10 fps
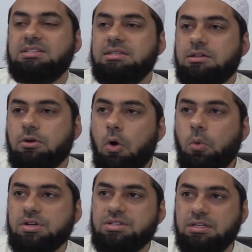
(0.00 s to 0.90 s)
They're
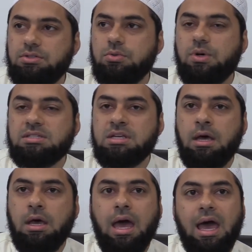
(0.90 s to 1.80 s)
coerced into it.
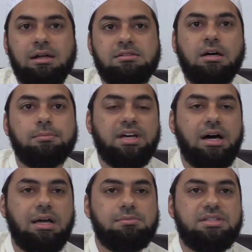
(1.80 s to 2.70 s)
And
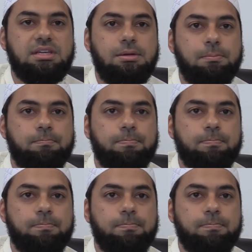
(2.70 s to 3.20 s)
sometimes the